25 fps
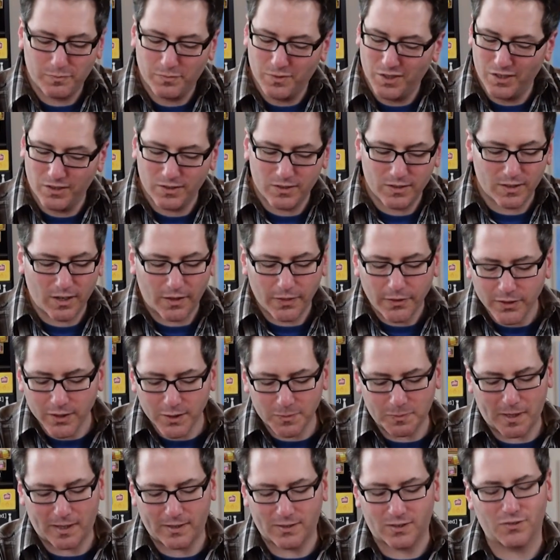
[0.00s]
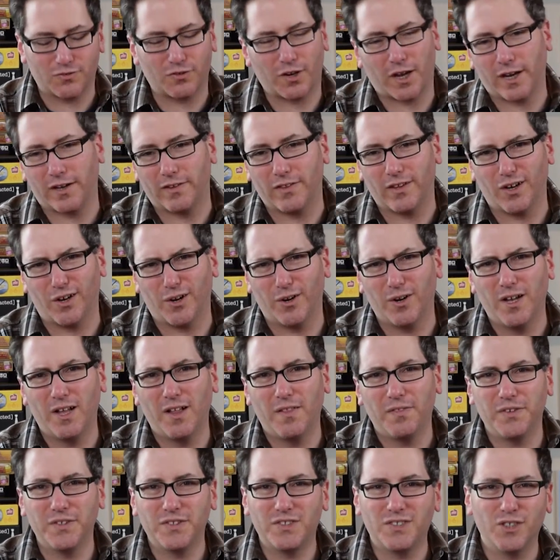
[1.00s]
Here's another expansion dragon though.
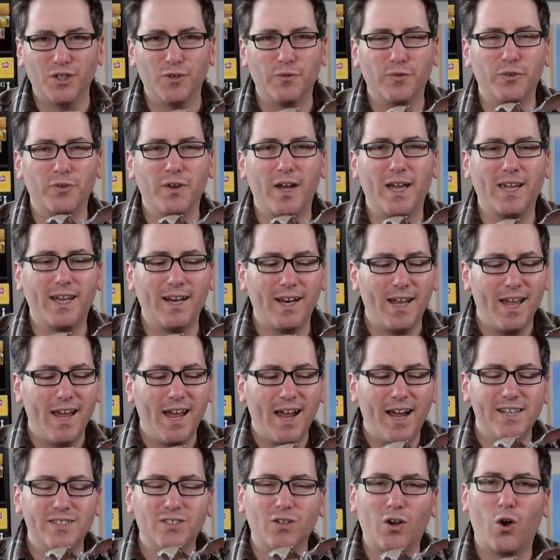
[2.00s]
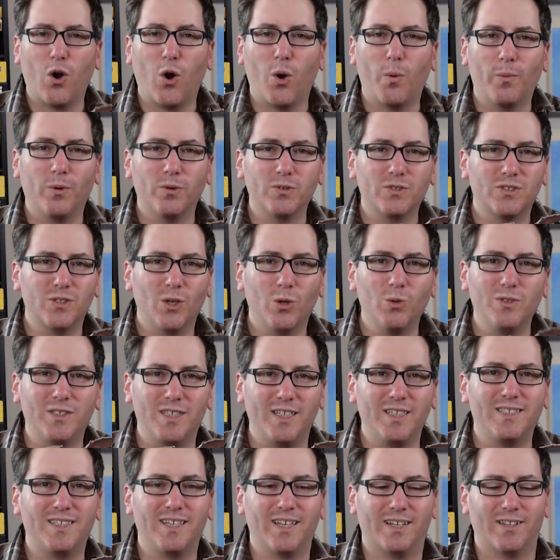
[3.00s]
This silver dragon has almost no
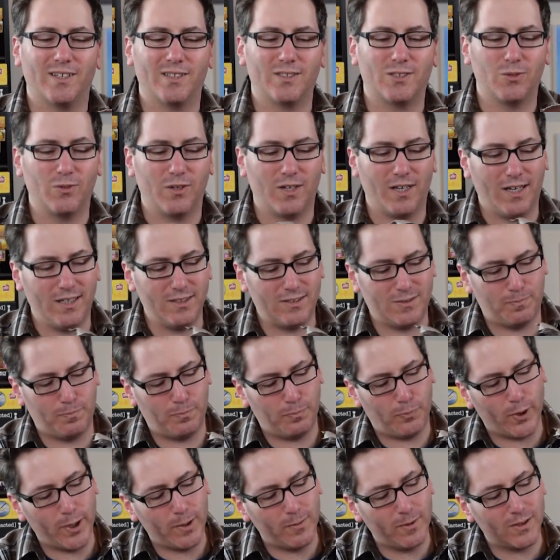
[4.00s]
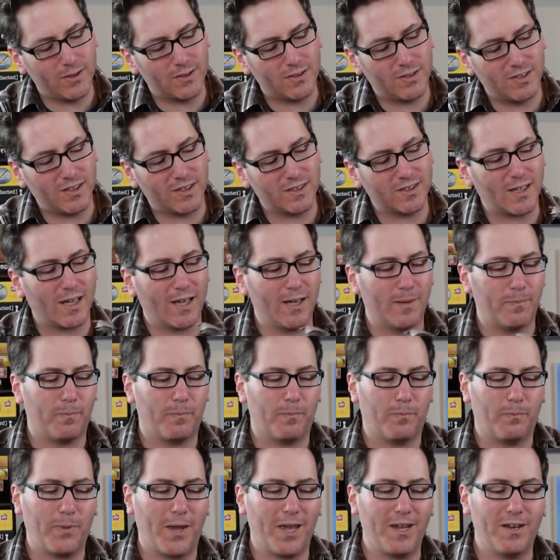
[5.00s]
detailing to it. It's pretty much just a
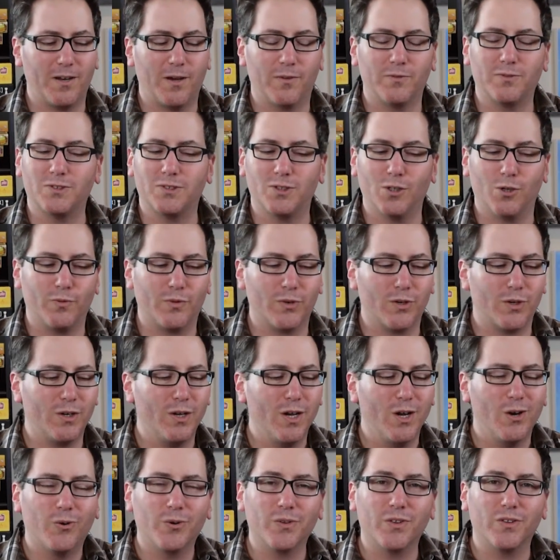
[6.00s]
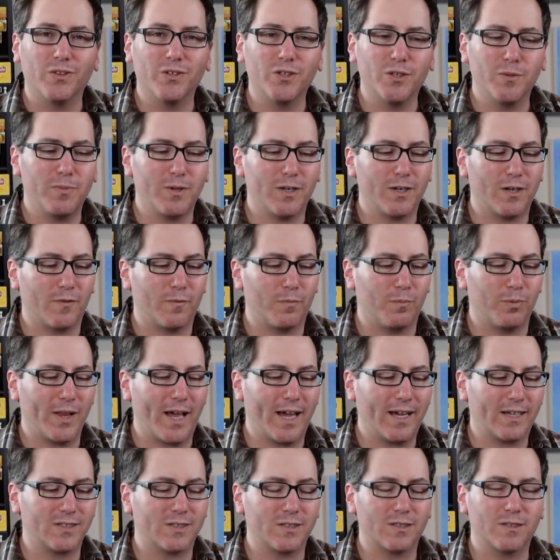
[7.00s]
paint of silver with a little bit of
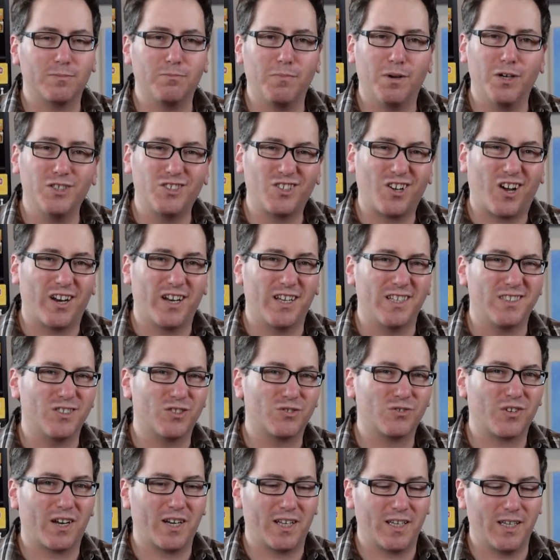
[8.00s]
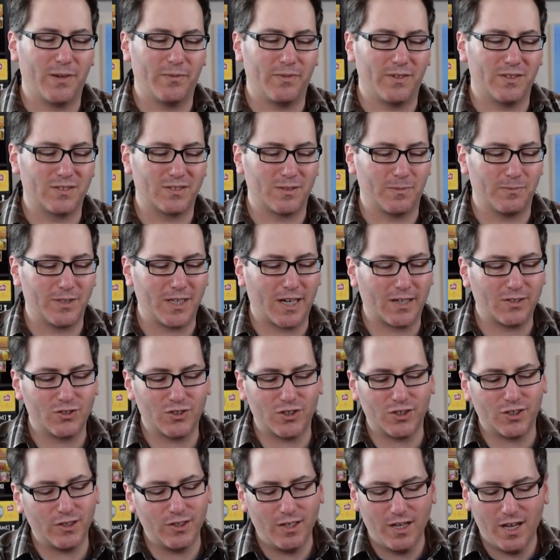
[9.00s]
black smudge on it to try to give it some
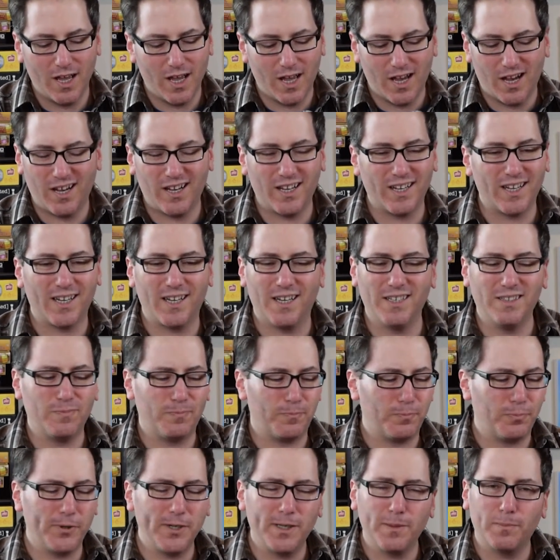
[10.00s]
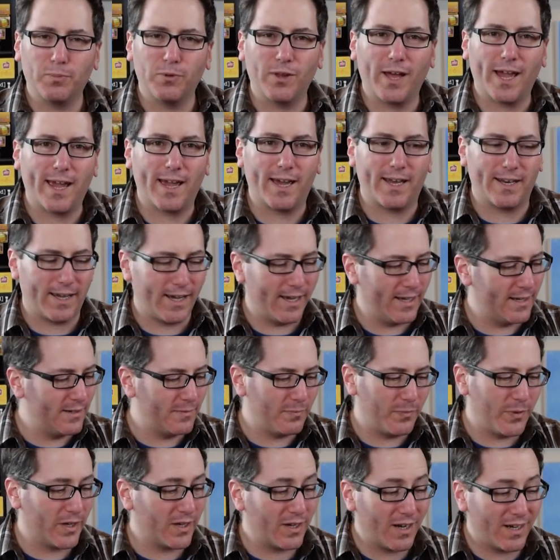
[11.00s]
texture. It's pretty bland, and
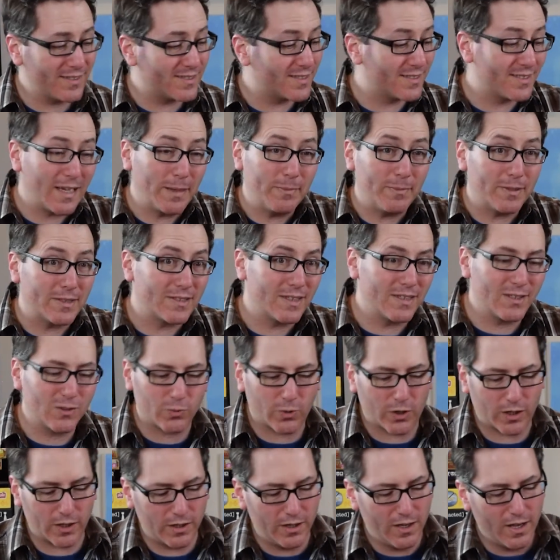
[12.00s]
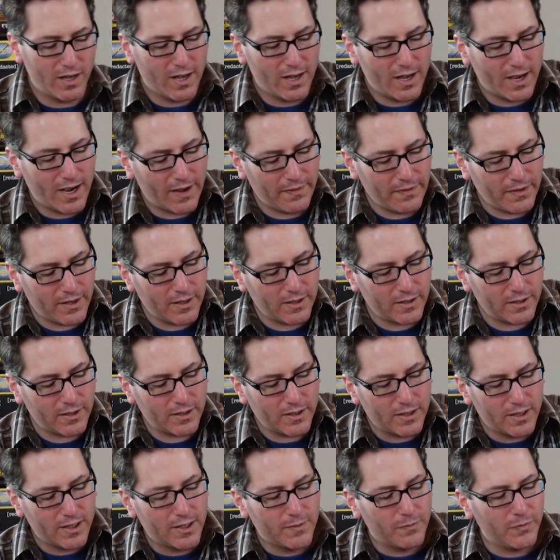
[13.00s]
it costs the same as this one. And then
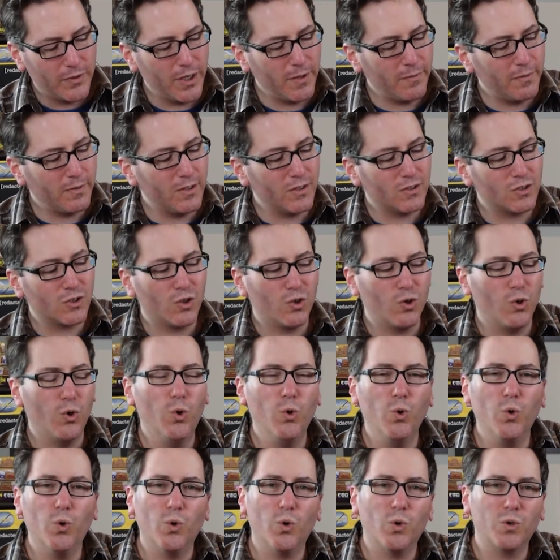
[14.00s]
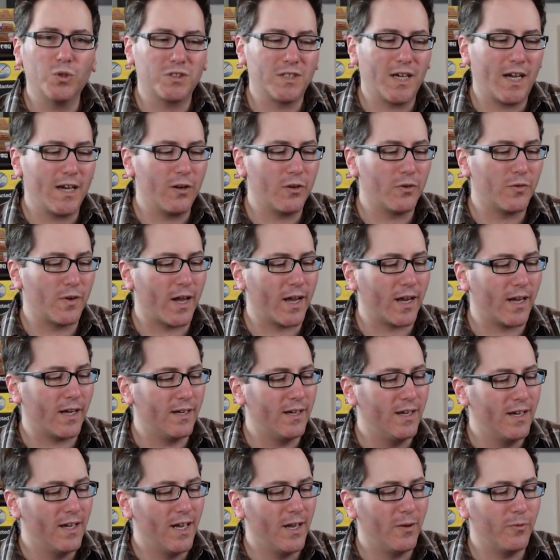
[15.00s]
even this cool shadow
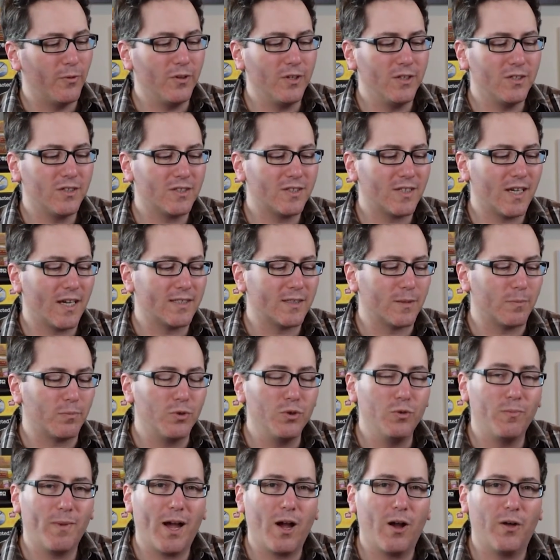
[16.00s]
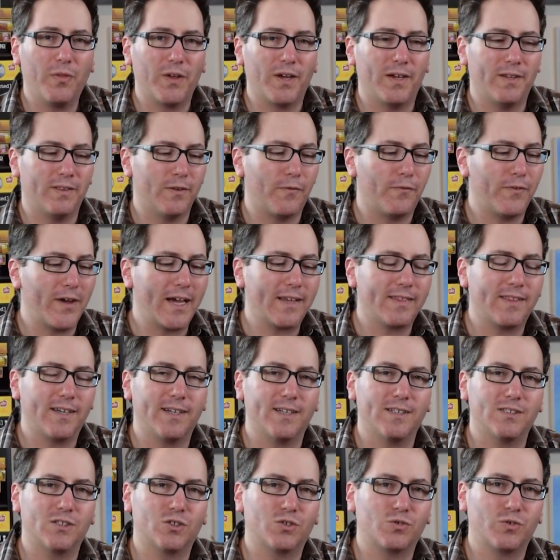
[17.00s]
dragon, it really just has a blue mouth, and the fact that
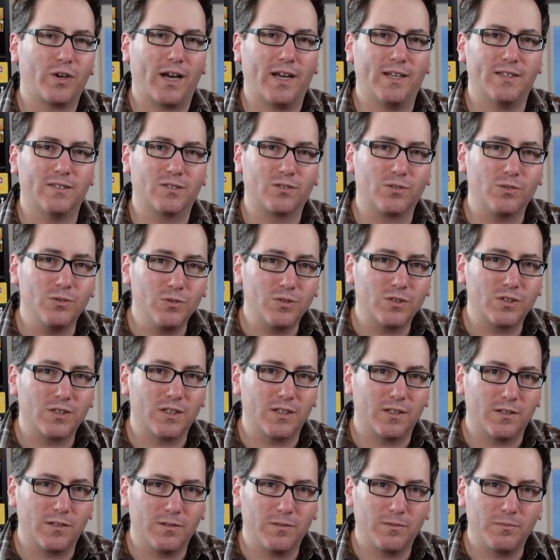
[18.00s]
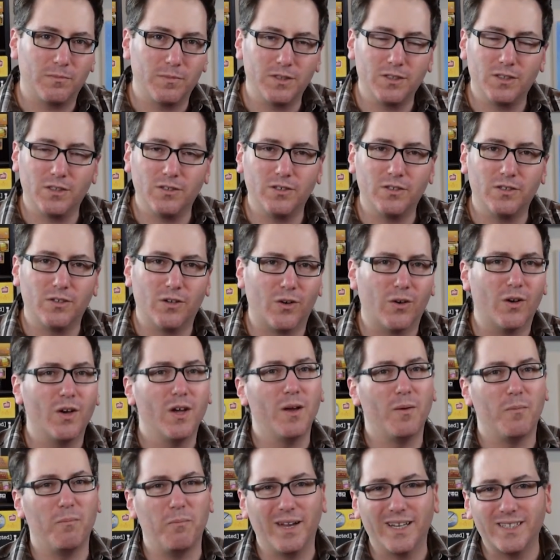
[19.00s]
it's translucent material
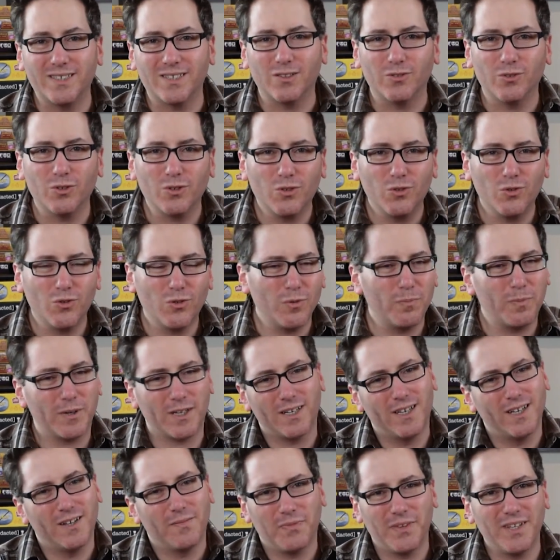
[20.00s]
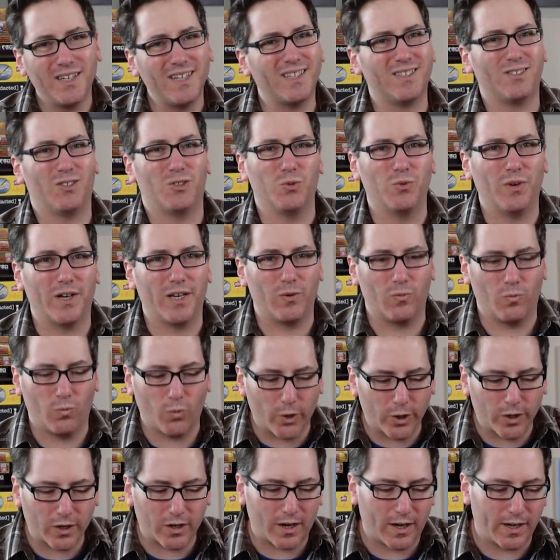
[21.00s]
makes it look cool, but they didn't do any
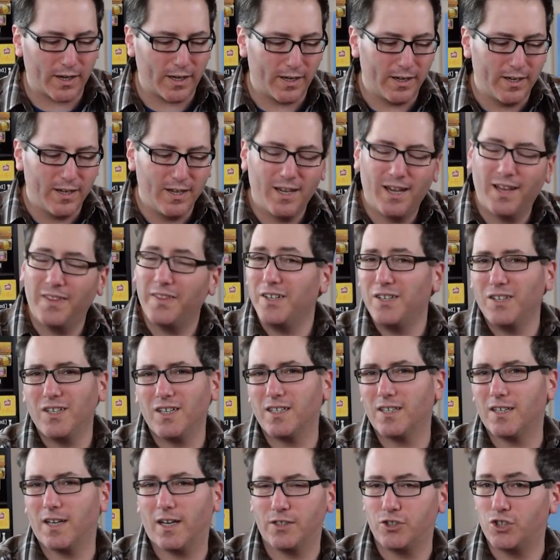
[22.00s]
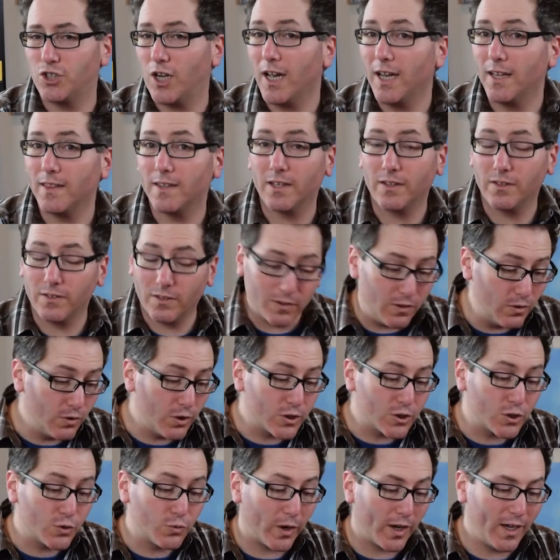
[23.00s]
work on it. And then you get a giant that
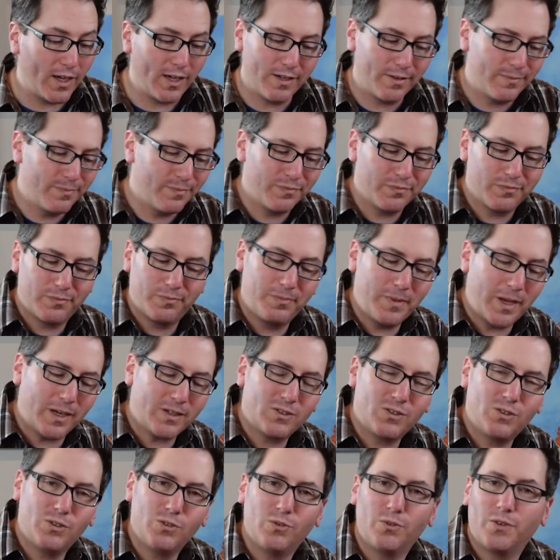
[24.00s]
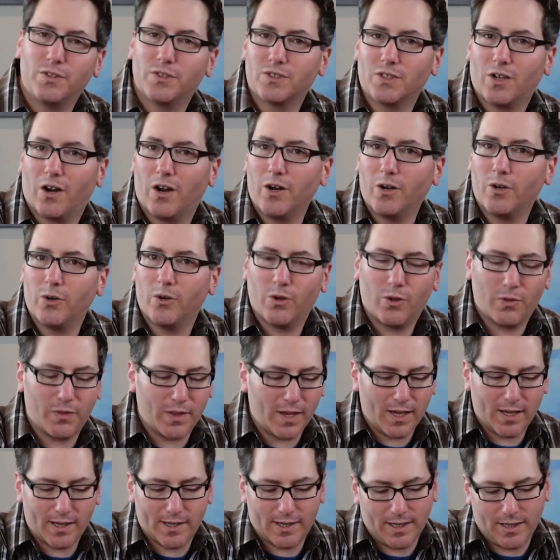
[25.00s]
looks great next to this gargoyle
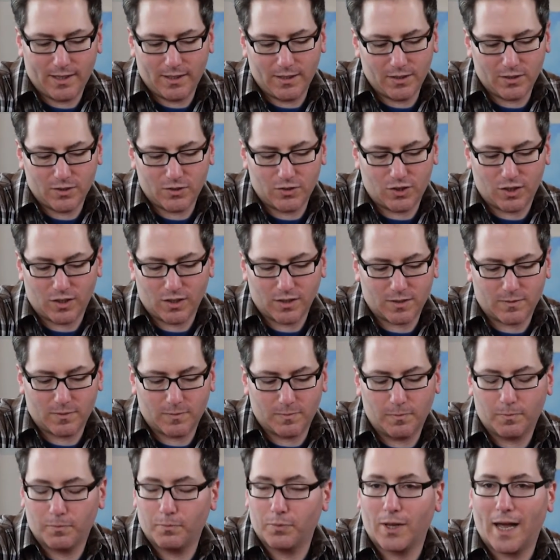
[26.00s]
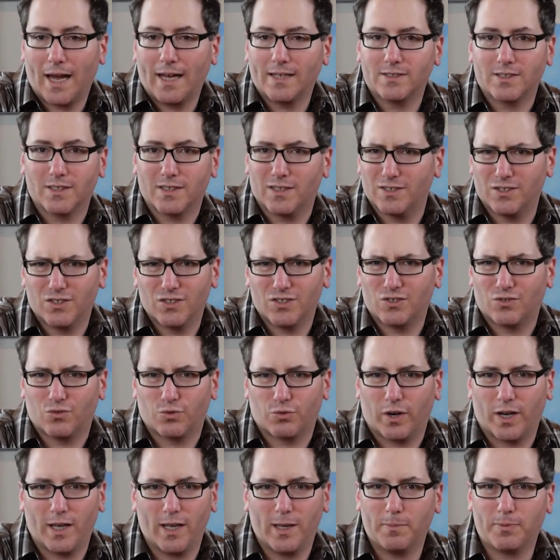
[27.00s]
that is just plastic. It's just
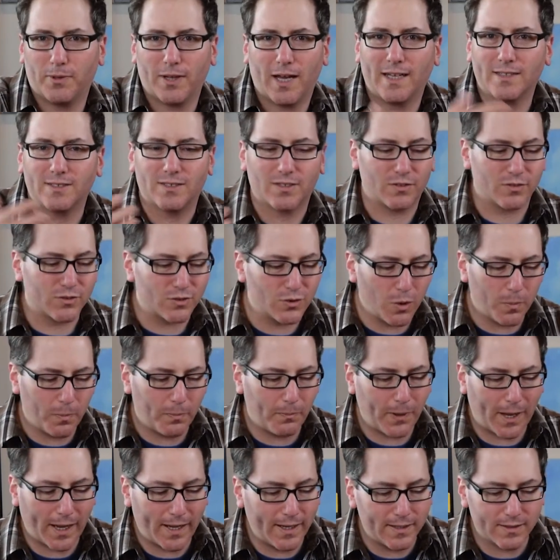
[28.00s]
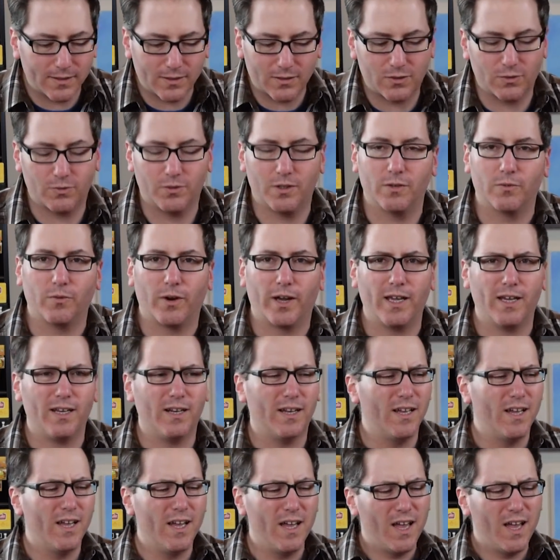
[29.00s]
gray plastic. There's no paint to it, right?